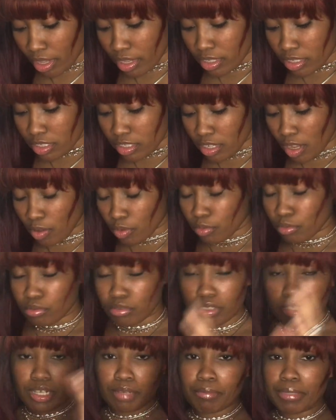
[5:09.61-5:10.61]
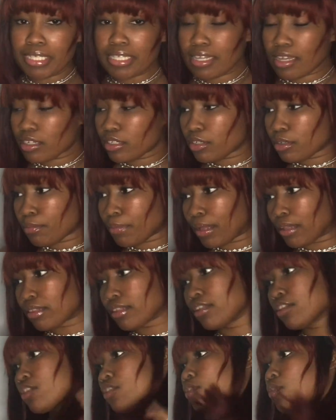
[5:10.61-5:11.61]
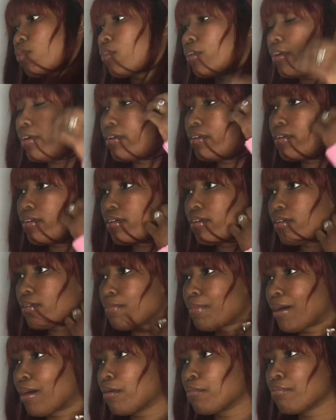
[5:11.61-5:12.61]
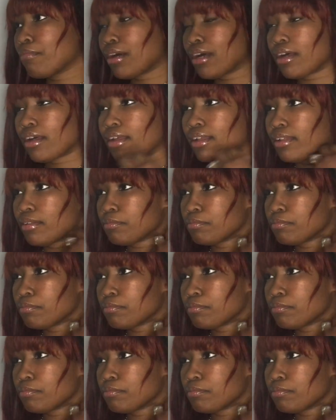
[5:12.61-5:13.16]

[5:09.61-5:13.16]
So let me tell you about this story about my